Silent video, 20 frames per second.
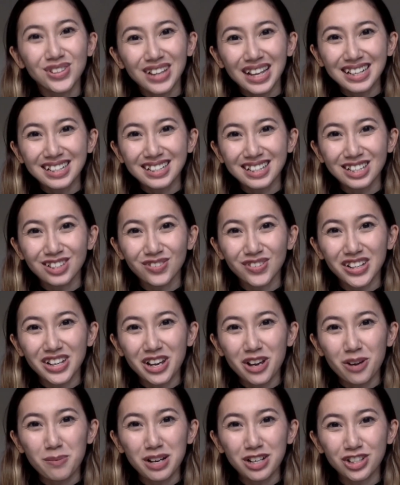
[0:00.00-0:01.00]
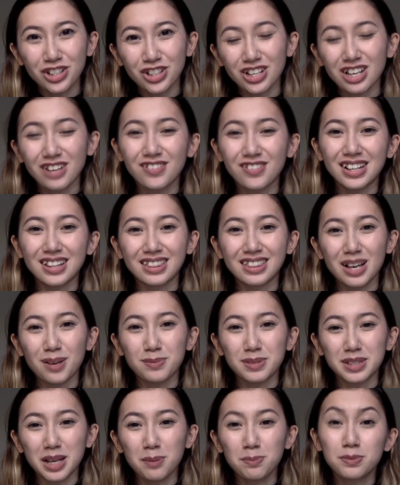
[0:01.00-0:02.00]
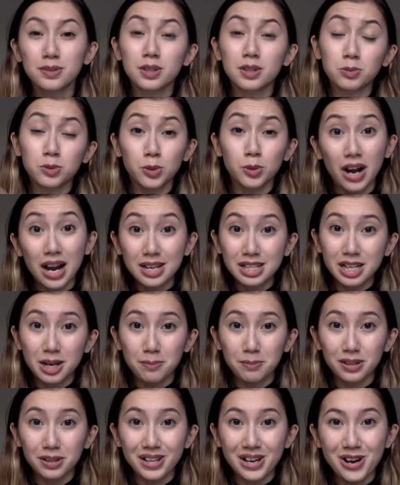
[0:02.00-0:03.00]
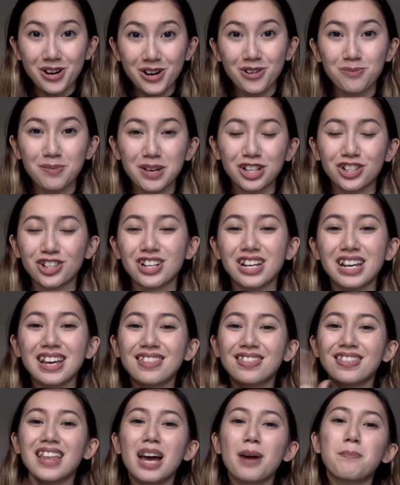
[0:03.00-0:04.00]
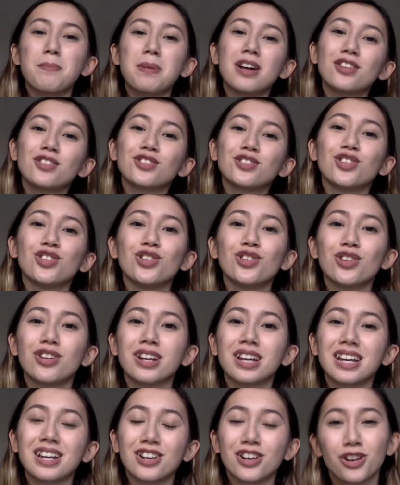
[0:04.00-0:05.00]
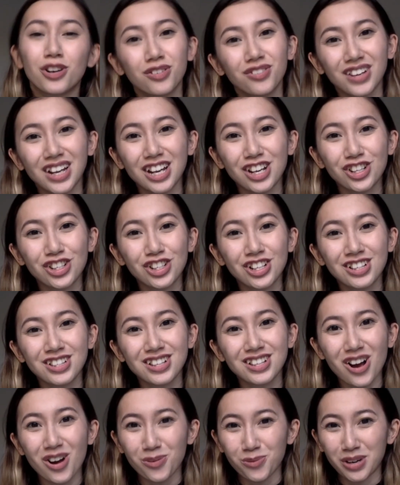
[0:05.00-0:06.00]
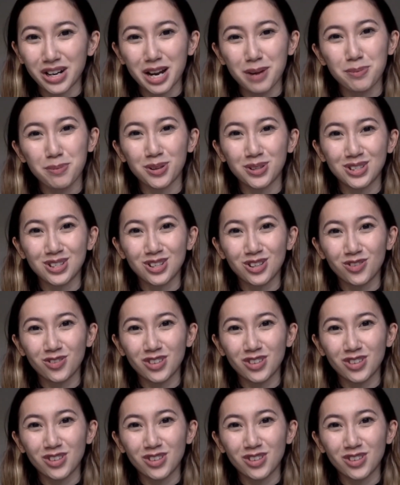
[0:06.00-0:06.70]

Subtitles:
you liked this video, make sure to give it a thumbs up, subscribe down below, and make sure to hit that bell so you can get notifications on when I post a new